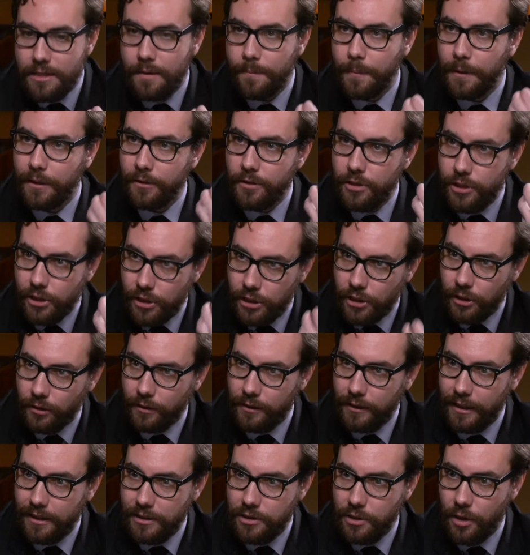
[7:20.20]
to build secure
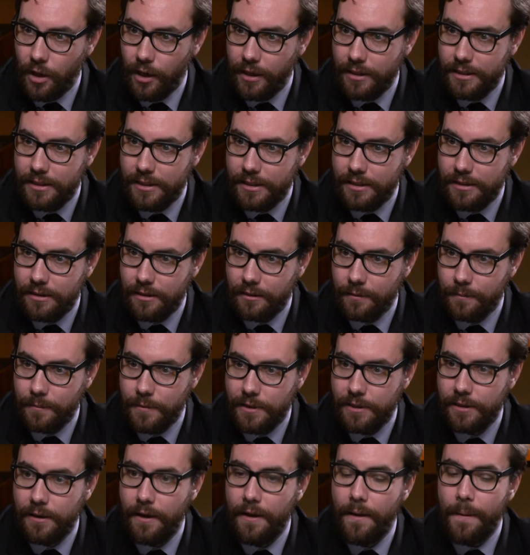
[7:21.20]
electronic
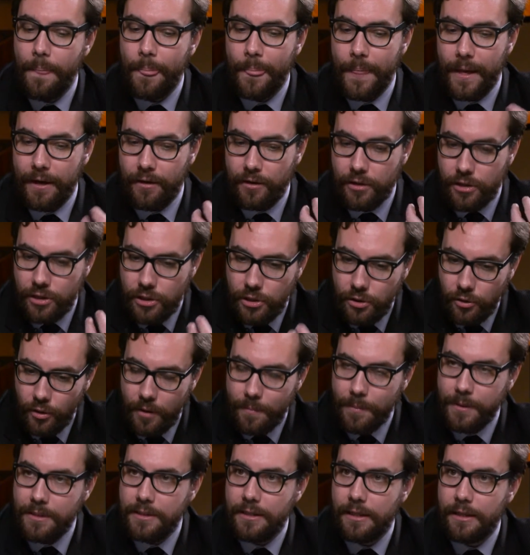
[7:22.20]
systems that are
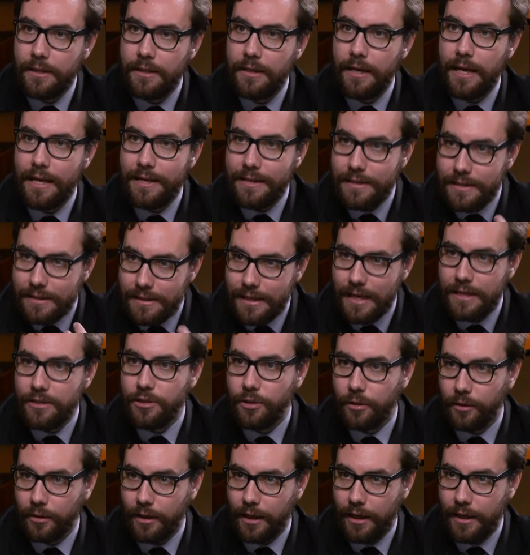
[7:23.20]
distributed and
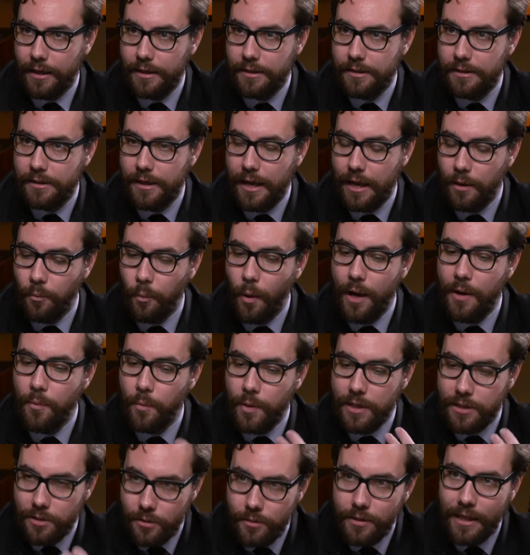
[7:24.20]
decentralized. And when
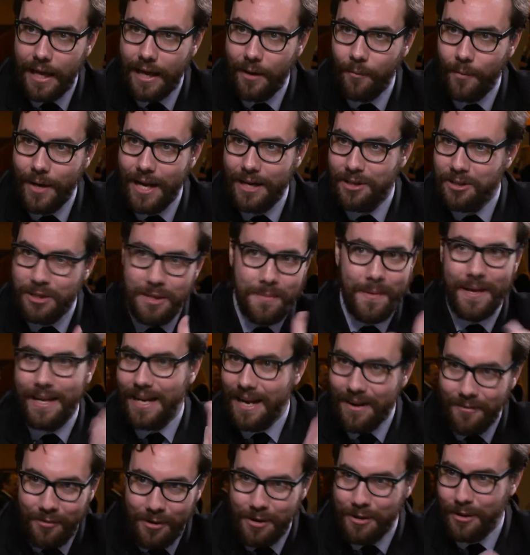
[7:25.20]
we do that, we actually make
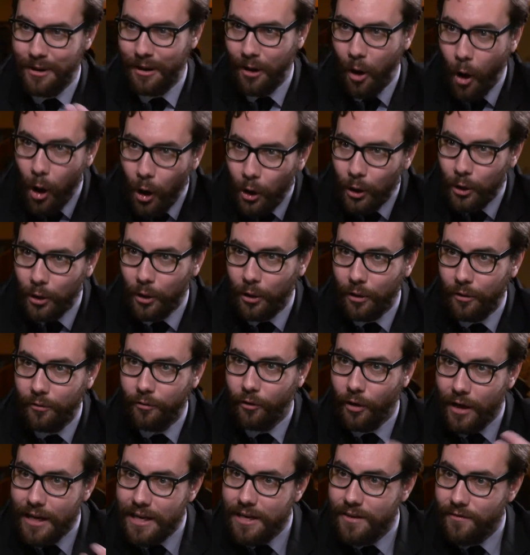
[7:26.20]
everything harder
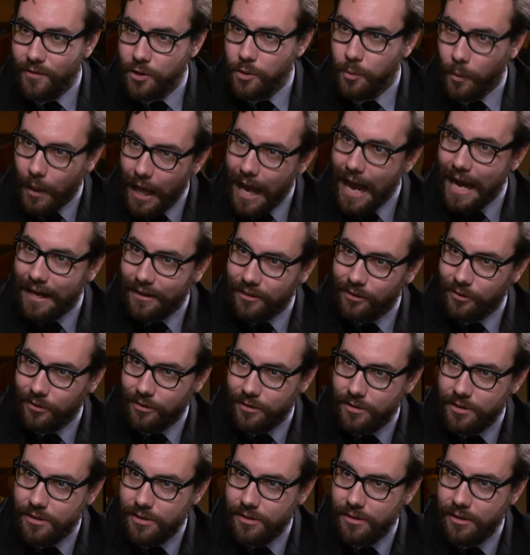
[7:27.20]
for individual
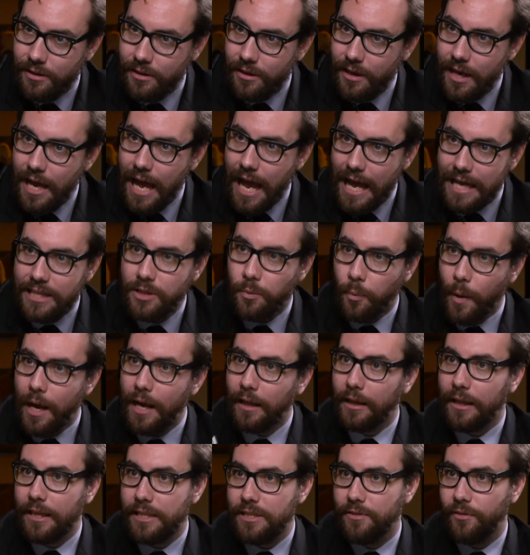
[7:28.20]
actors as
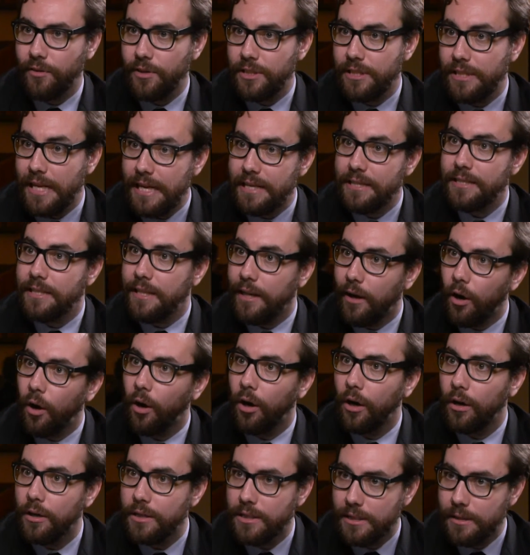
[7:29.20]
well as for states that
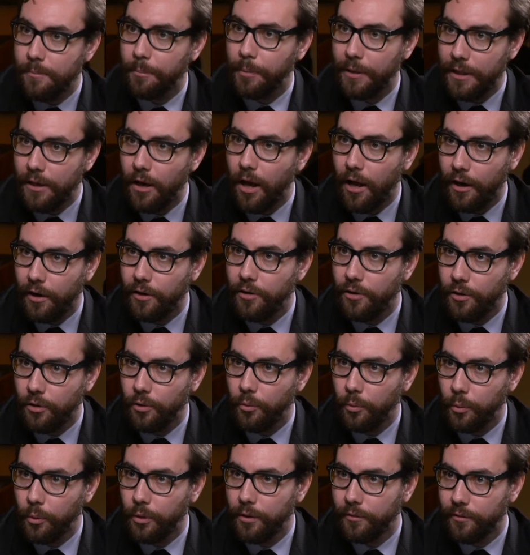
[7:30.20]
are simply not under the
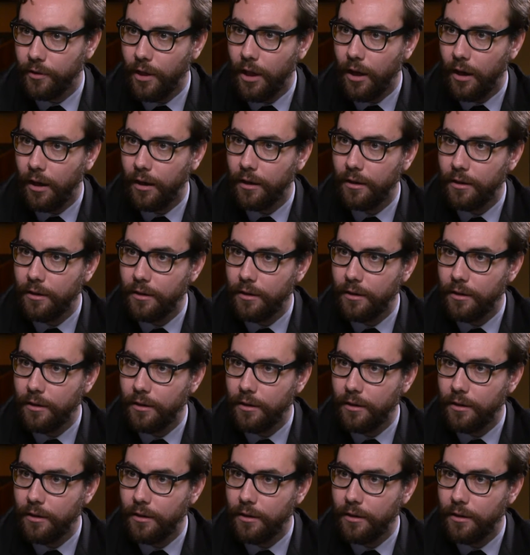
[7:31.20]
rule of law.